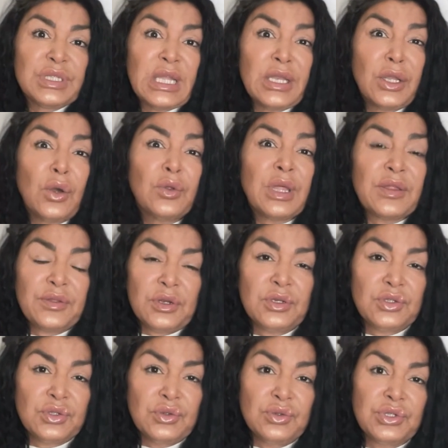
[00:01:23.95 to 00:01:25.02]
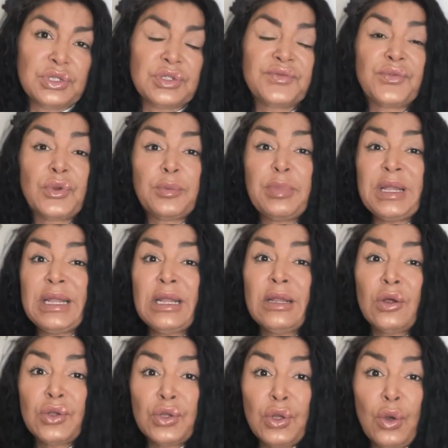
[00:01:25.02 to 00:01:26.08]
They know that there are solutions for it, but they
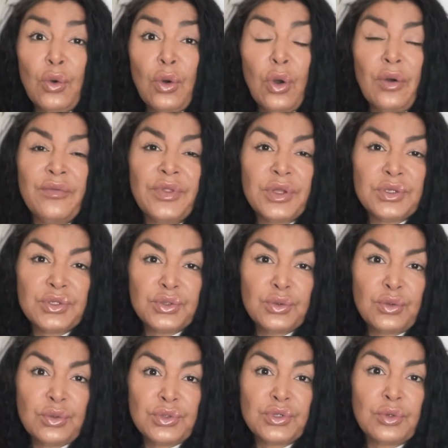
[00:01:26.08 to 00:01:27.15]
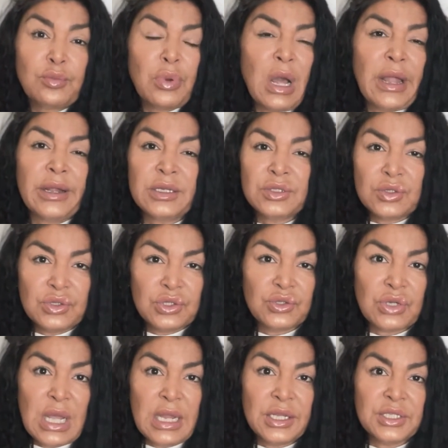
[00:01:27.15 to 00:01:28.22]
don't know of the tools or products or
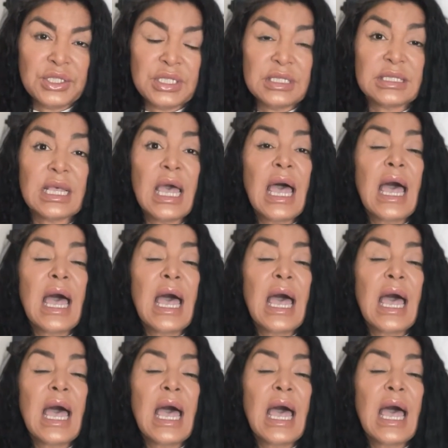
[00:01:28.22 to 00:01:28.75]
strategies.